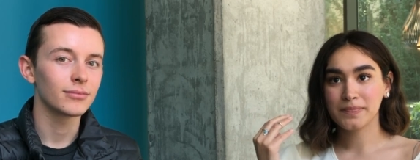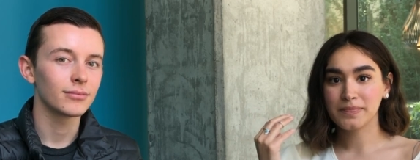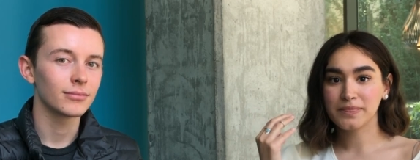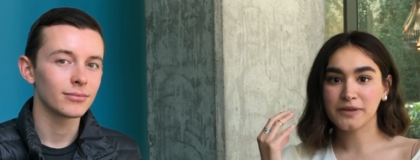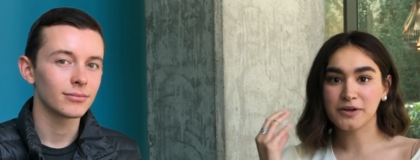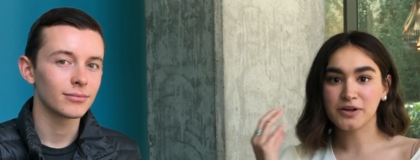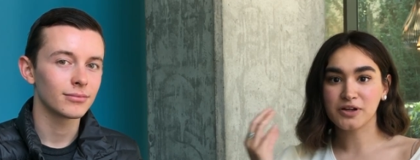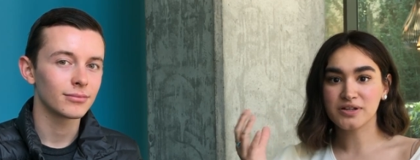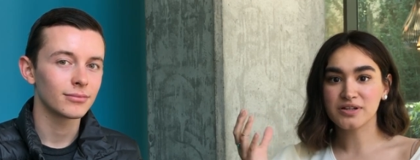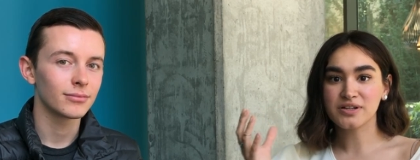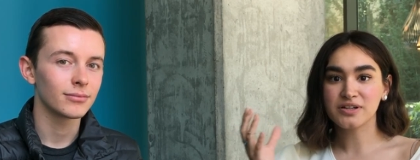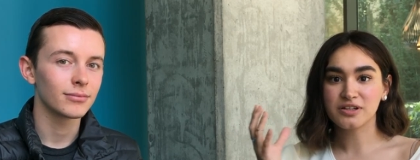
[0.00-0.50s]

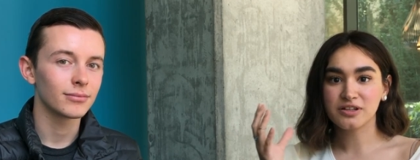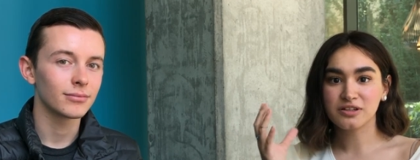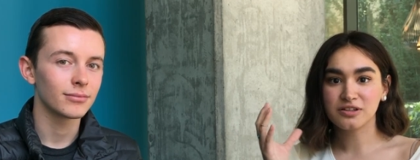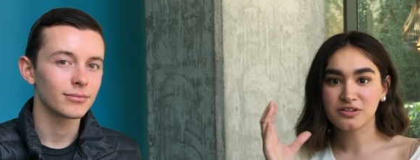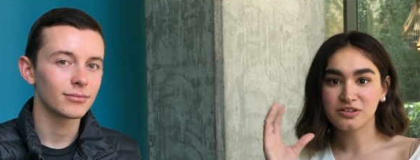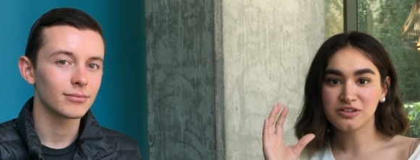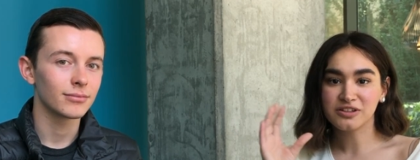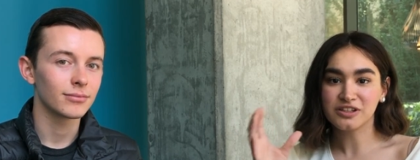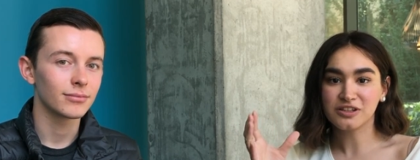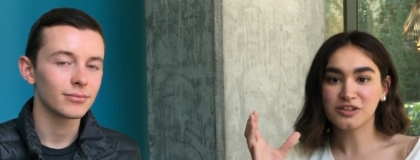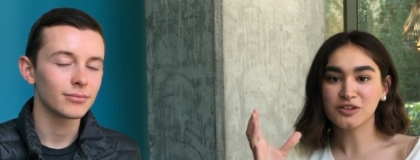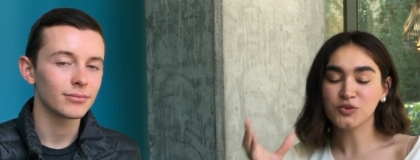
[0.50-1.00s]
Speaker 1: There,
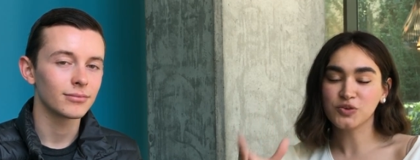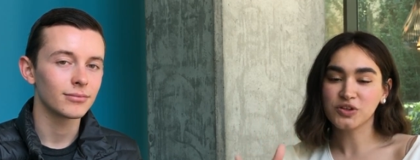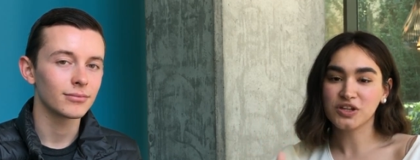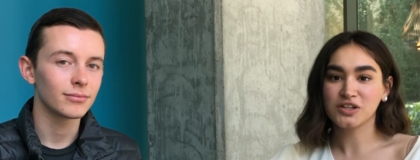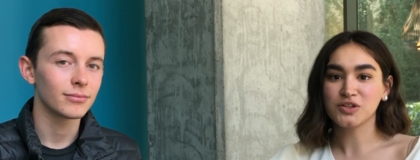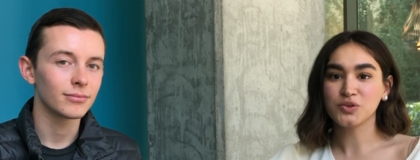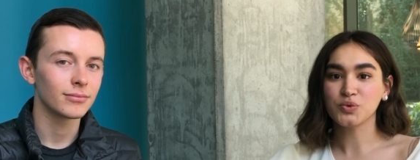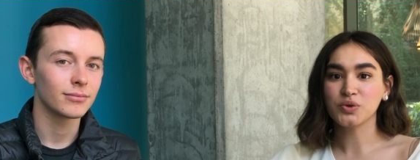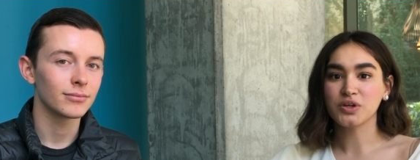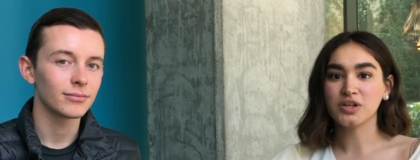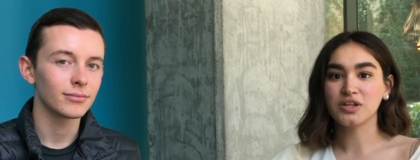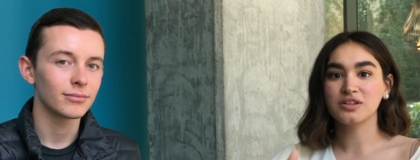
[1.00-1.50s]
like, you
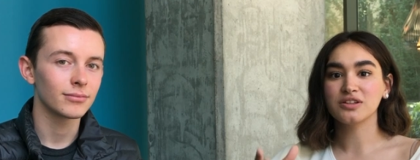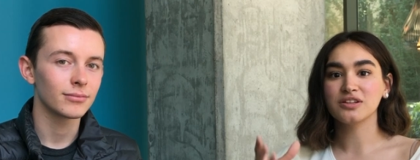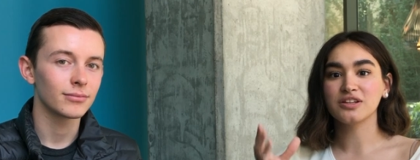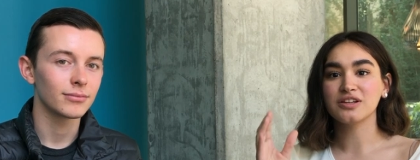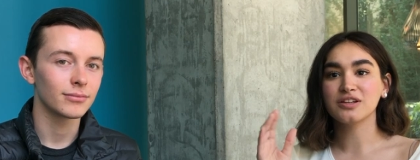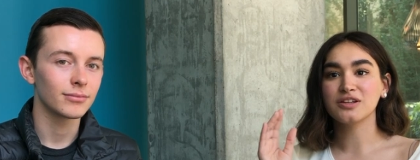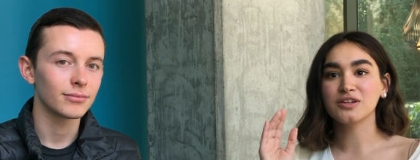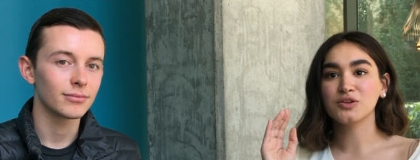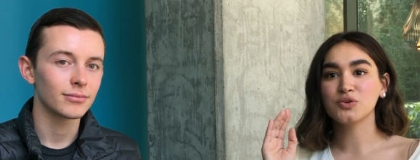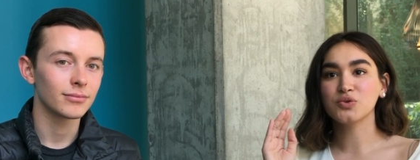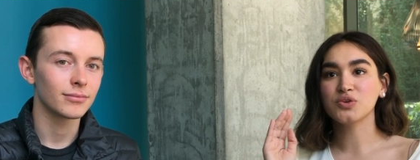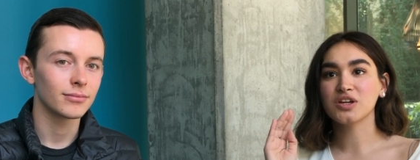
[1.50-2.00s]
can do it.
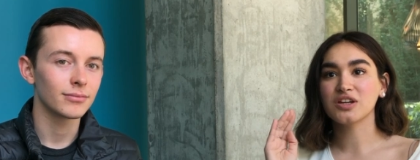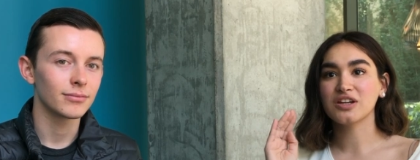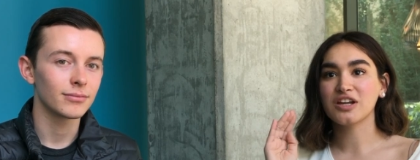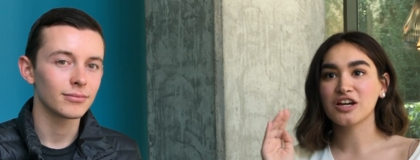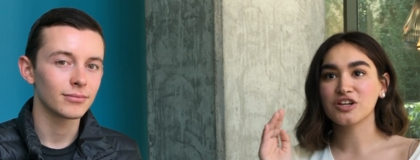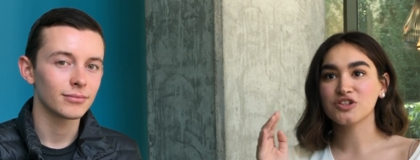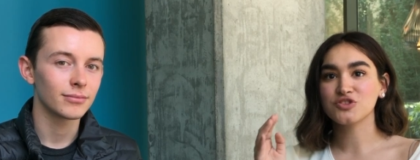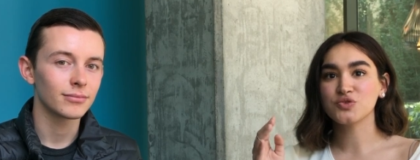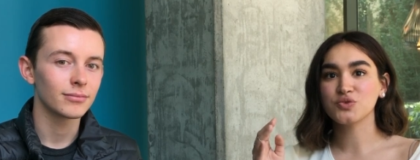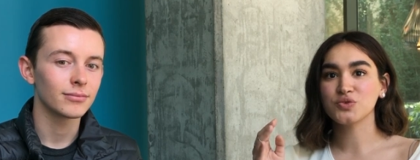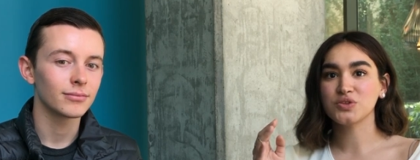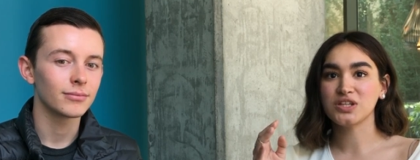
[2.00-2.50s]
Like, you can
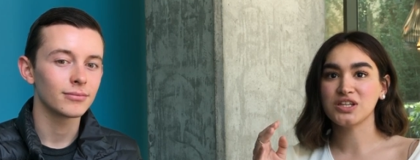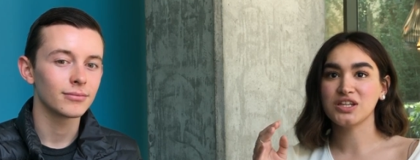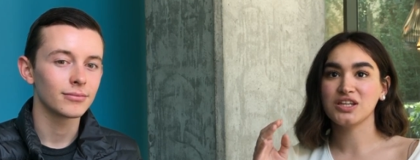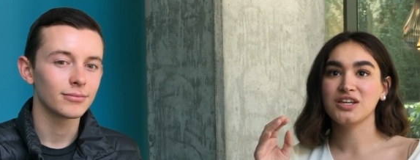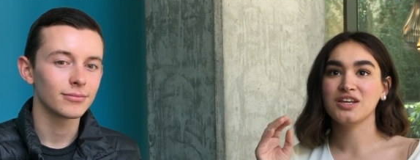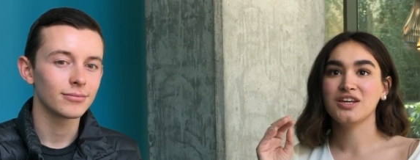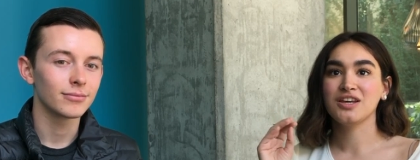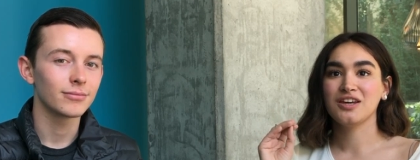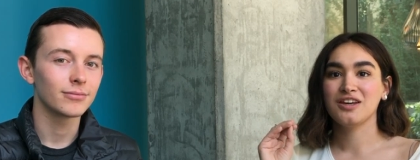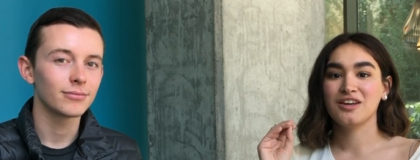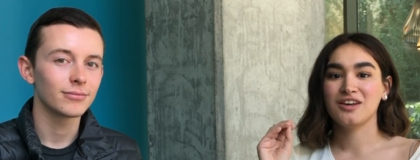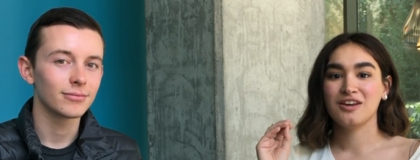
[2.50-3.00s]
actually
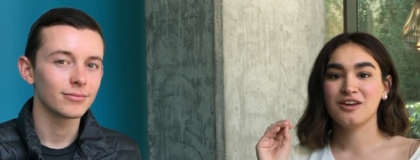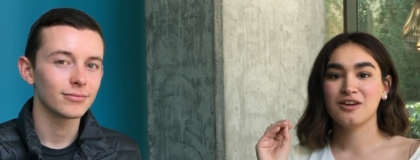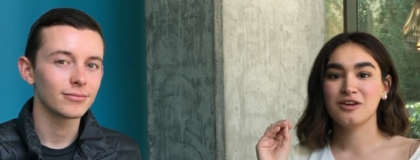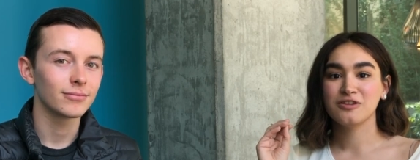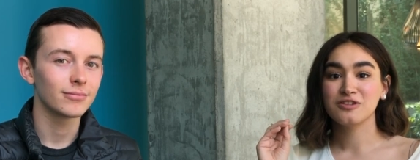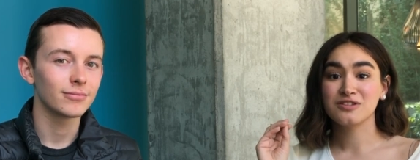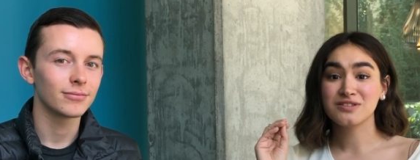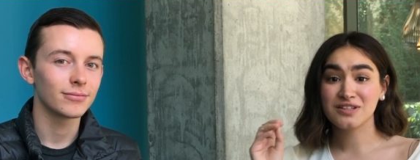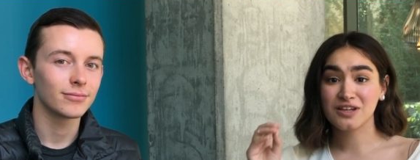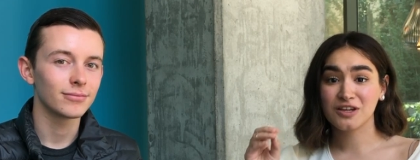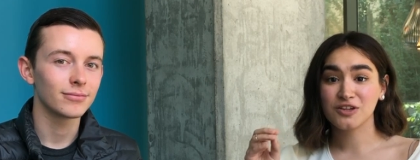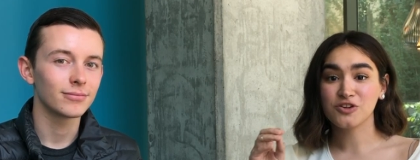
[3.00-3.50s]

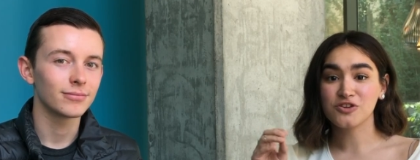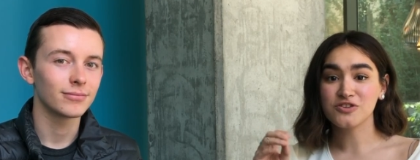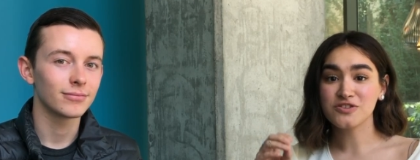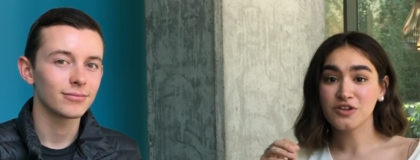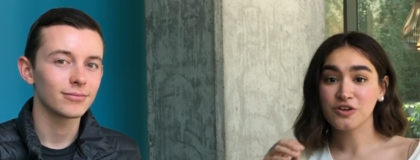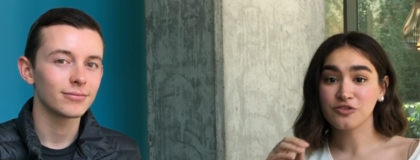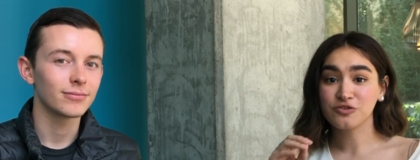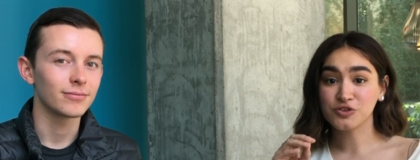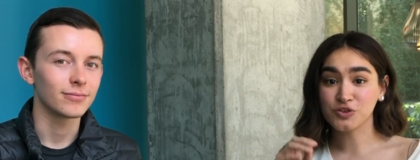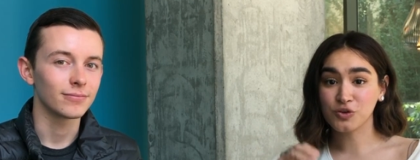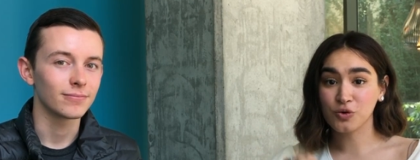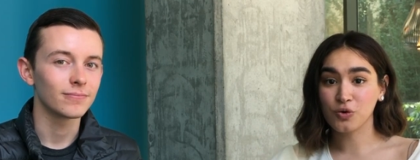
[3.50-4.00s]
set
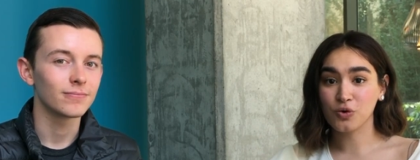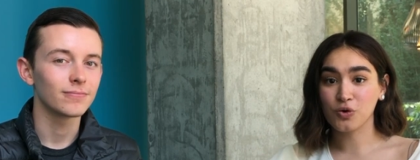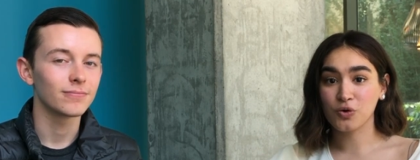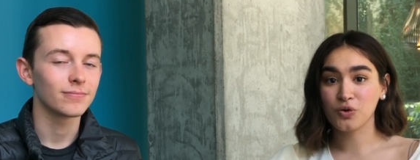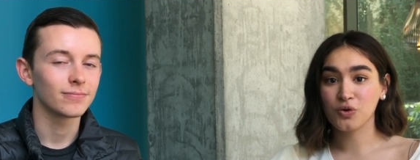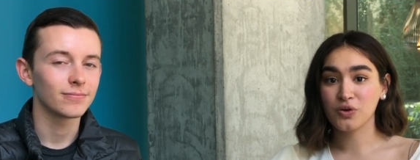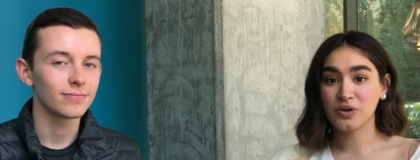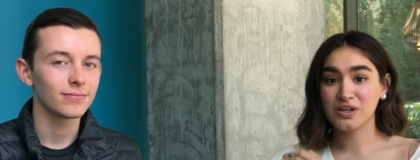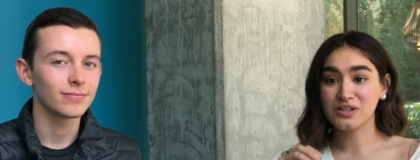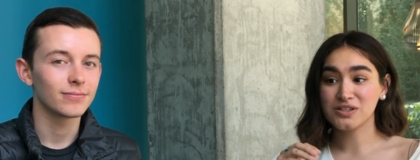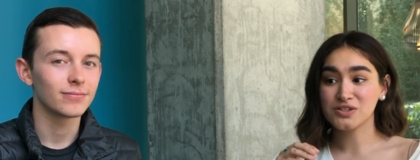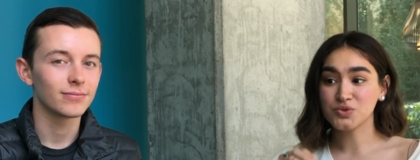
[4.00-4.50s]
yourself a
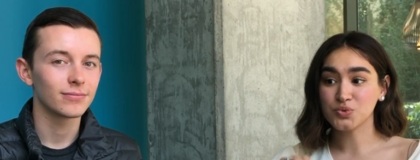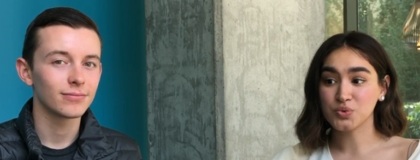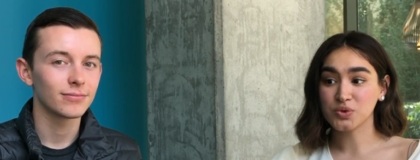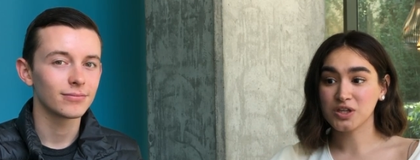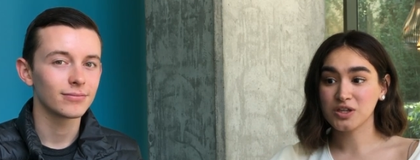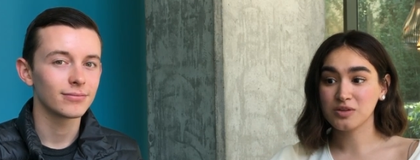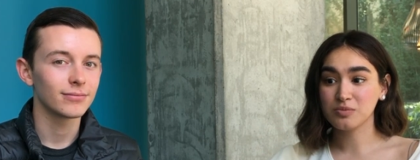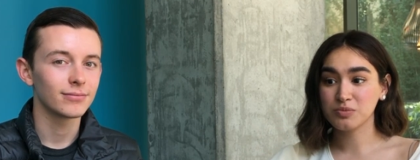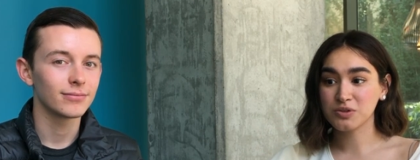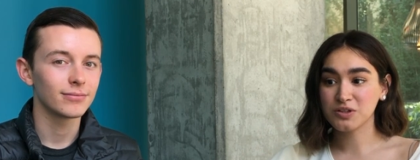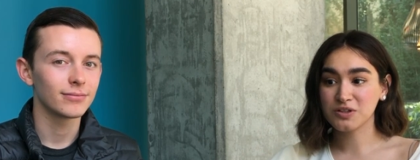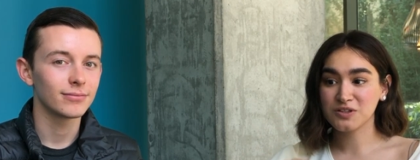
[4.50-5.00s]
goal and do
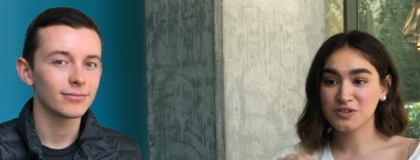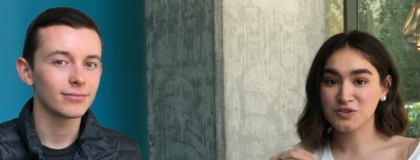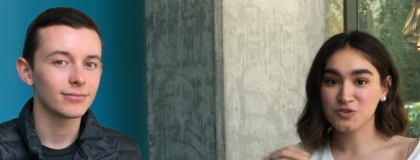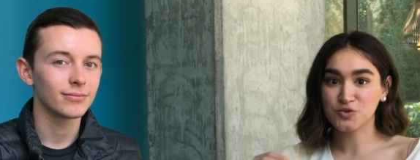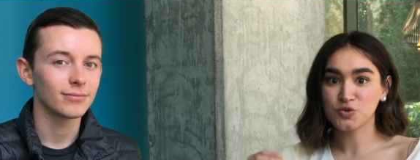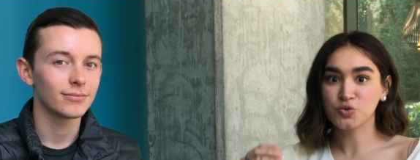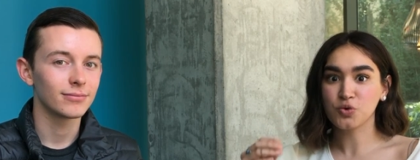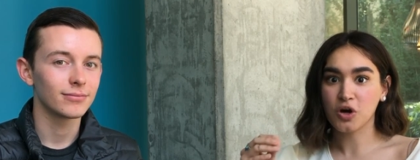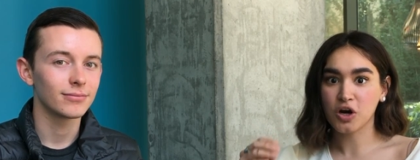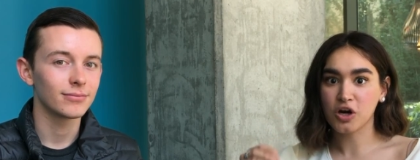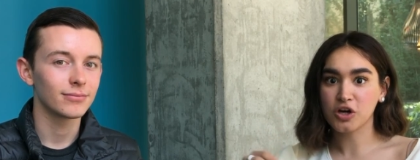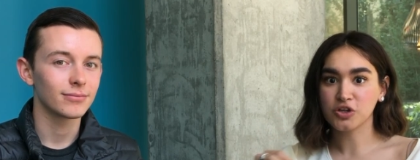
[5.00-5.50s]
it because
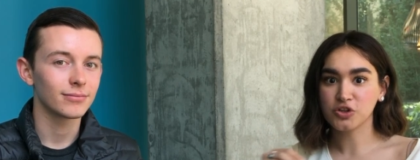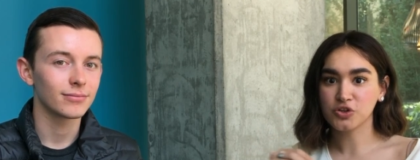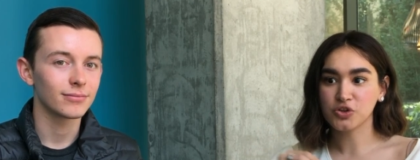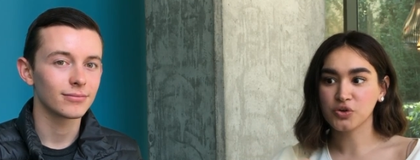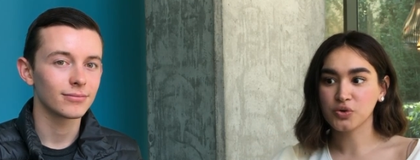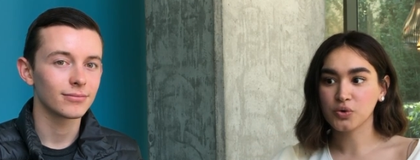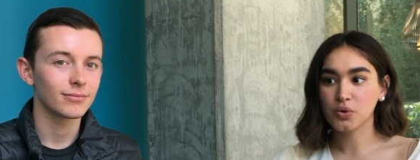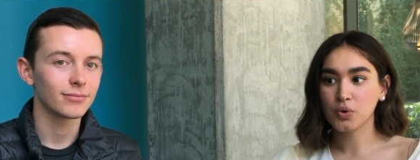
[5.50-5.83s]
you are your